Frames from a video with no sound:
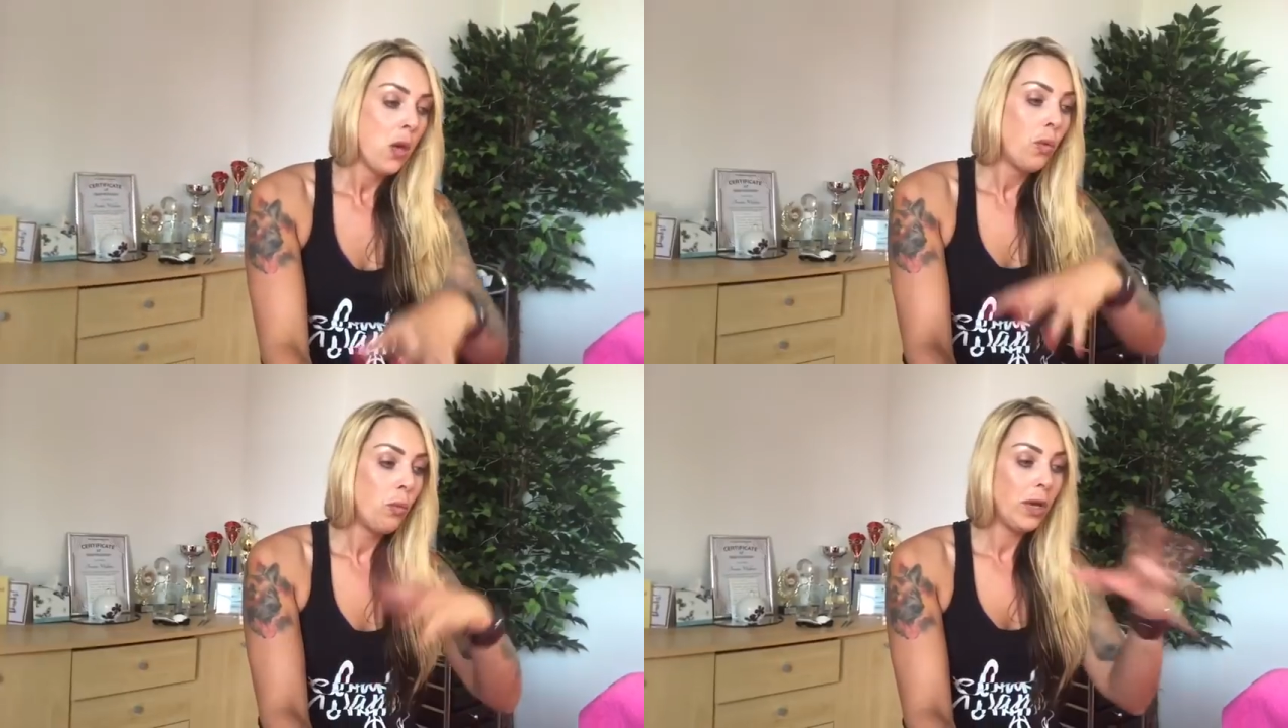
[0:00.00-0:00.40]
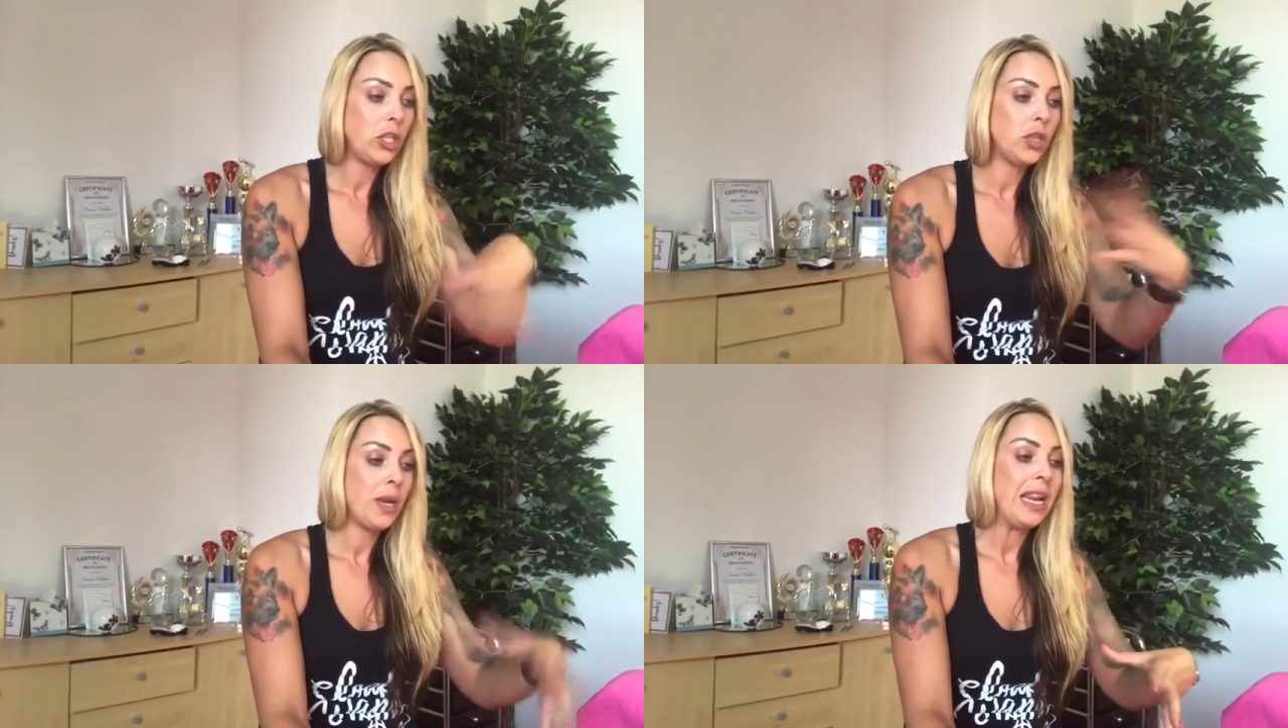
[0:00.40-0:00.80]
when
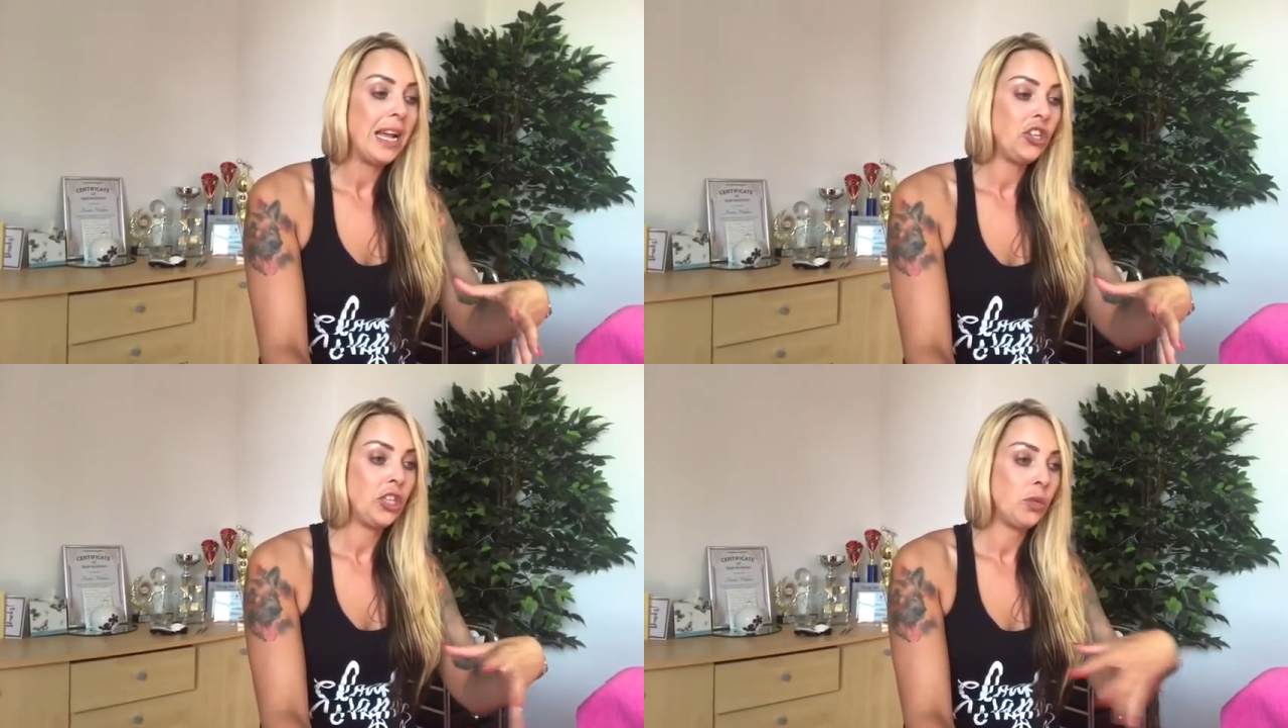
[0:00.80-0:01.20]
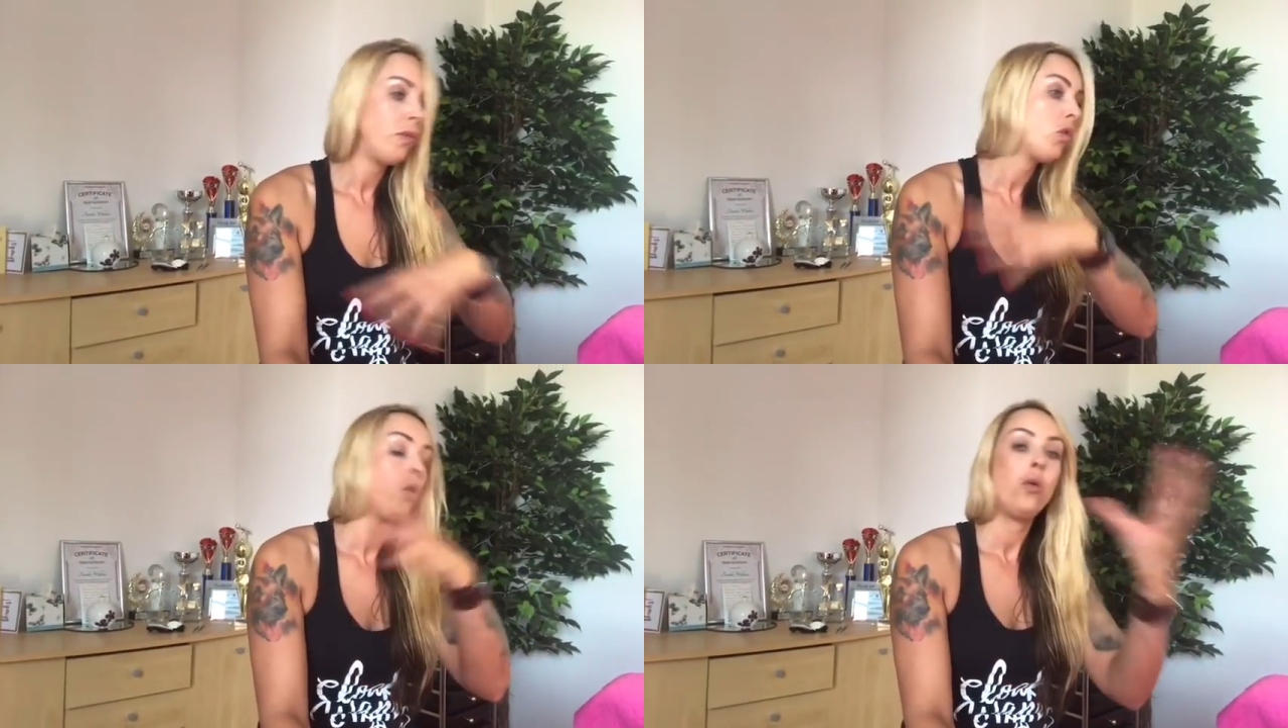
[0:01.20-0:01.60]
we're doing lashes,
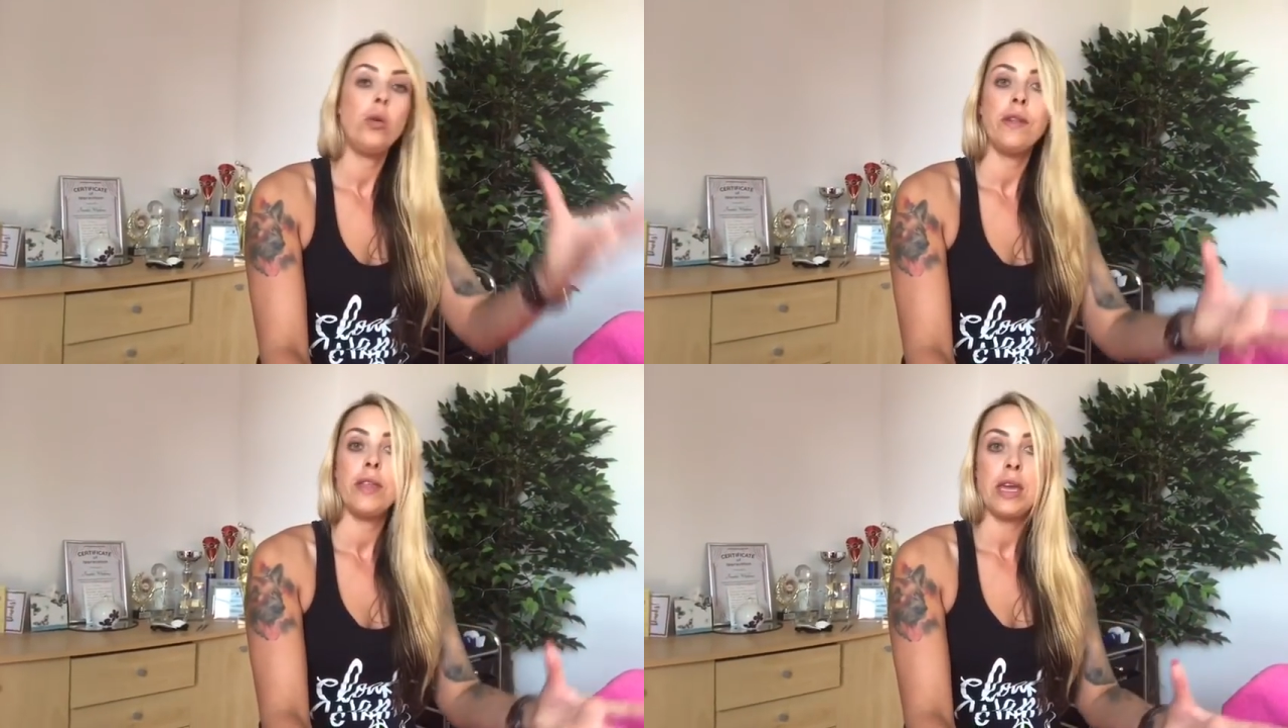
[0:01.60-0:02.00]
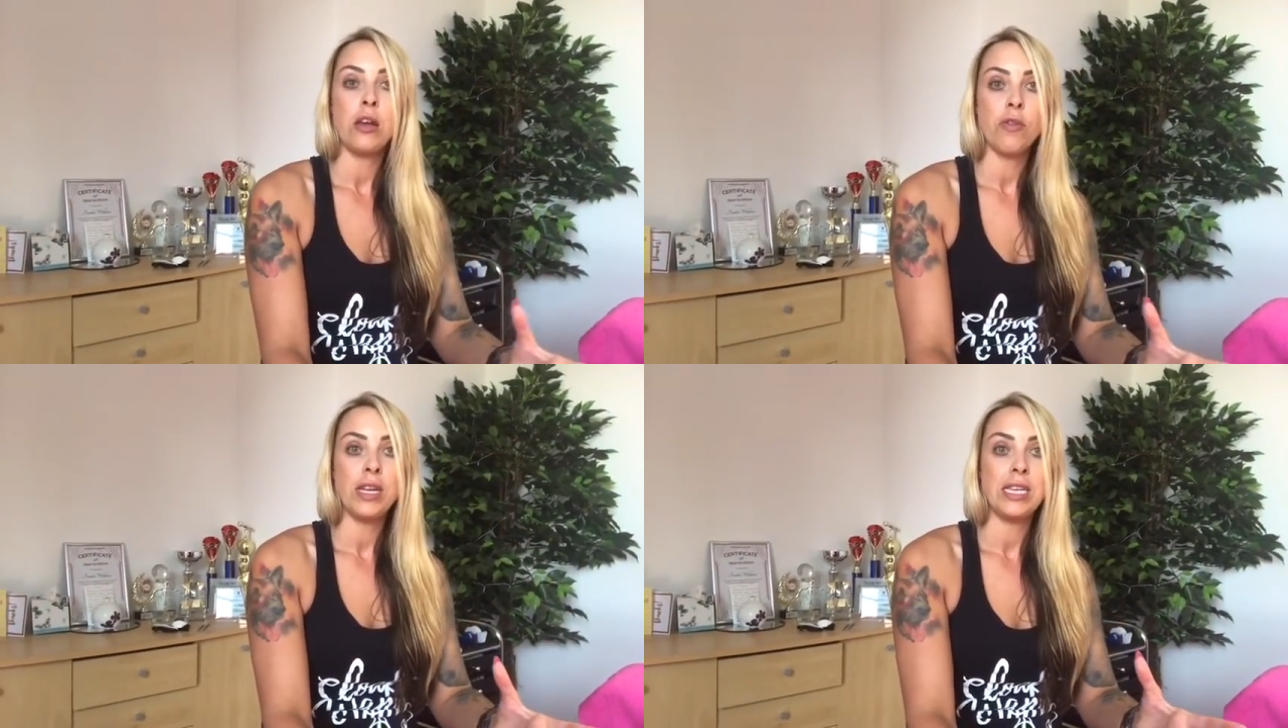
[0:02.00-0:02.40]
we've got all of the
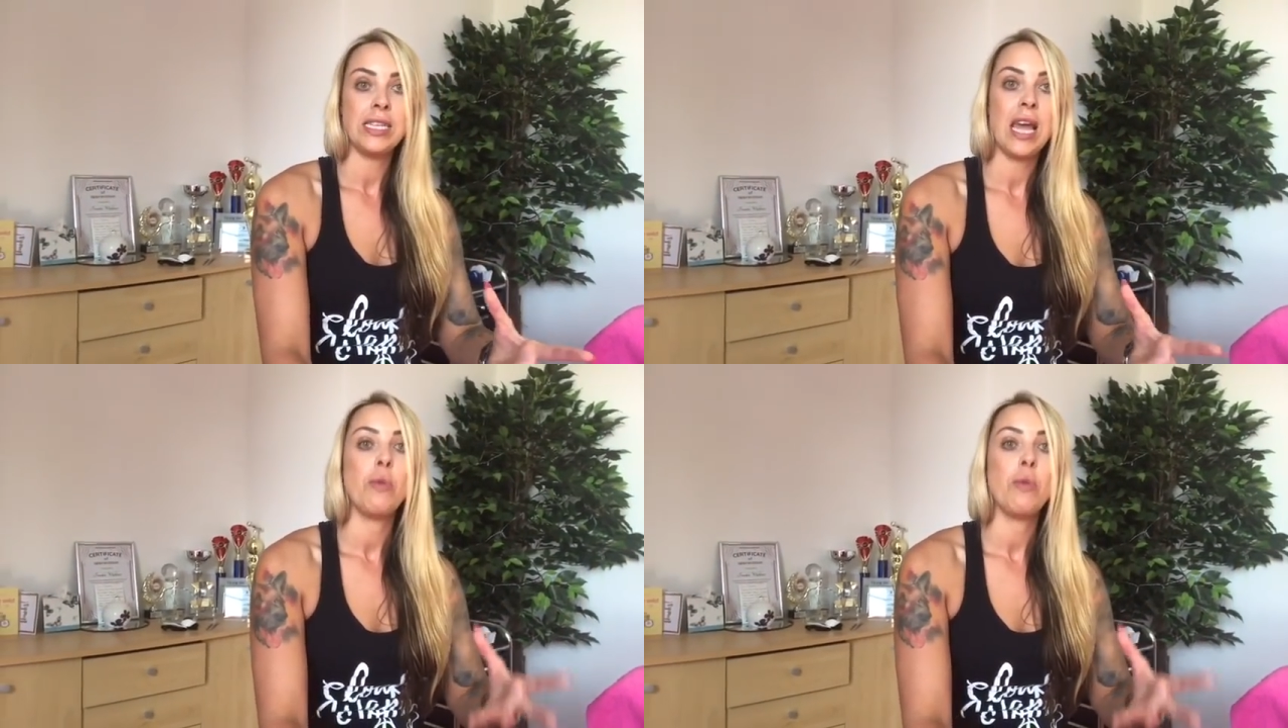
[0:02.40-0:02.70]
ingredients there.